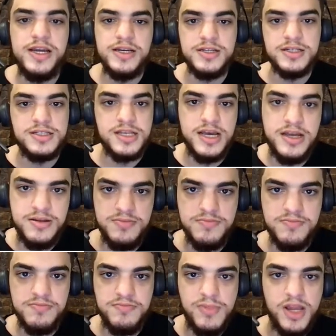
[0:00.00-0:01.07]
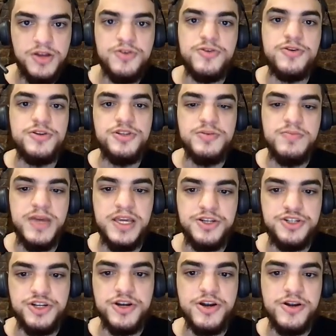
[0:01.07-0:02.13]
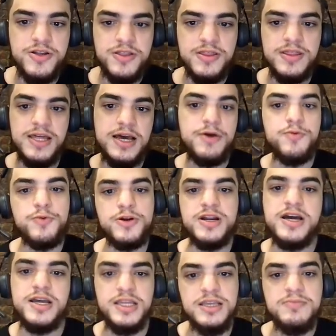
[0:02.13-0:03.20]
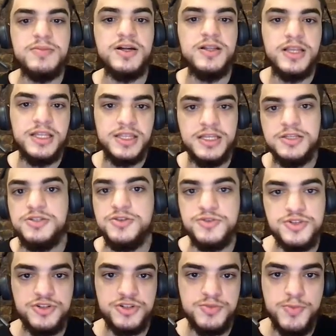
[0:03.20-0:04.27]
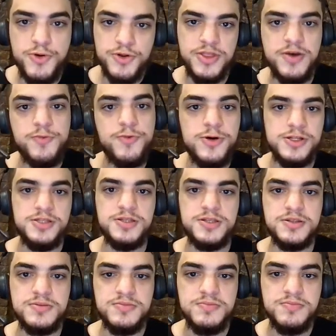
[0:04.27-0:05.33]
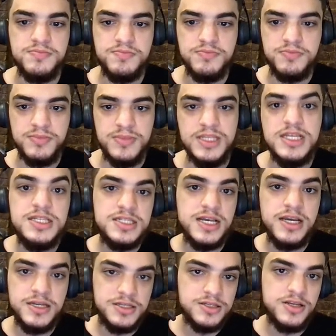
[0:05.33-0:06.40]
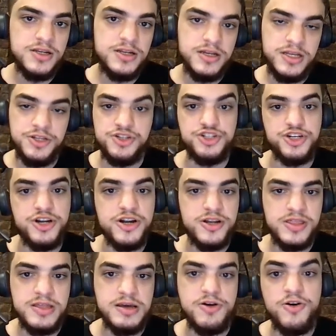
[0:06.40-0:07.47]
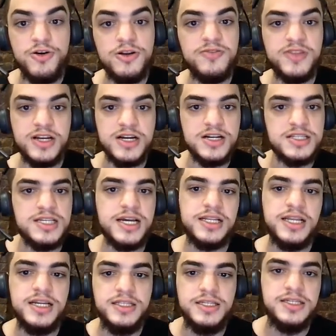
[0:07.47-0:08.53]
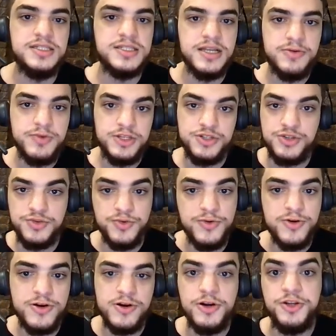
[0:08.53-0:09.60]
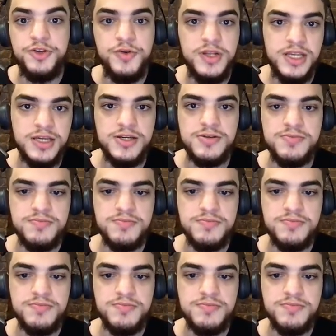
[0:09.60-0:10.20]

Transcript: a set in order to make sure that we're not emailing these users more than once. This set is going to ensure that all of the contact IDs that we store are unique.